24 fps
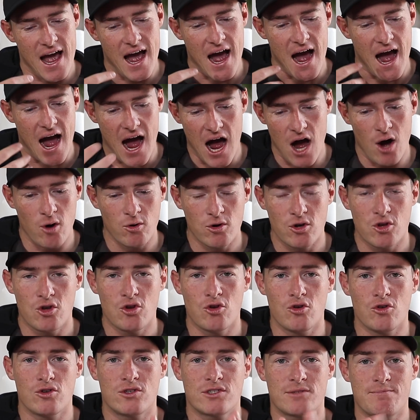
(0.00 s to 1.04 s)
how do
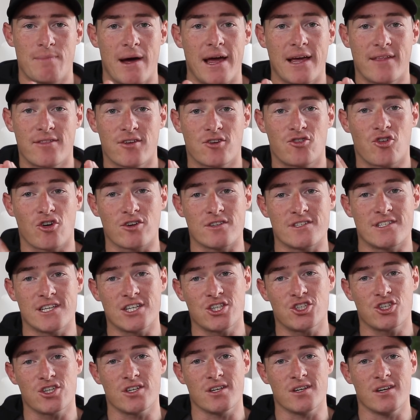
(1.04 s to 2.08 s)
you make the
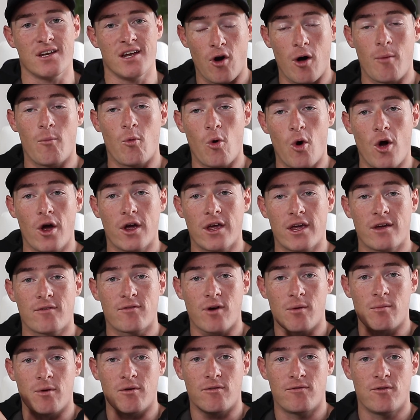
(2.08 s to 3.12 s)
transition from working
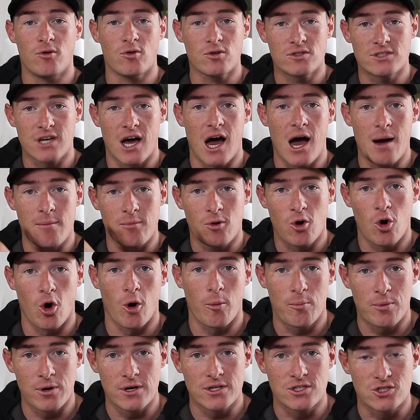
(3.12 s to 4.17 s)
from a full-time
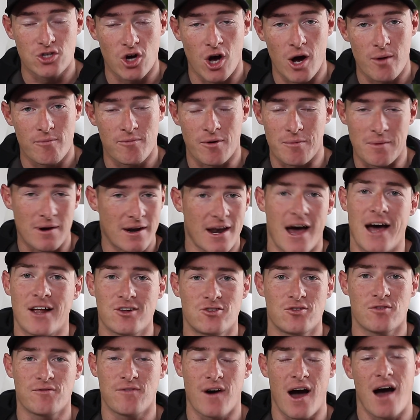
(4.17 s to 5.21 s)
corporate job, from a
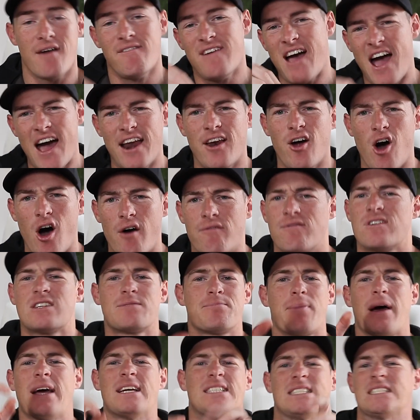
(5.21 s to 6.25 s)
9 to 5 at an office
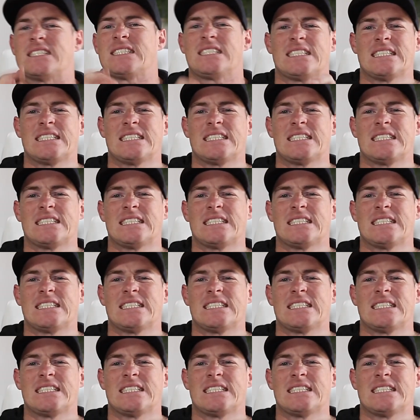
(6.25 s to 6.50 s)
space,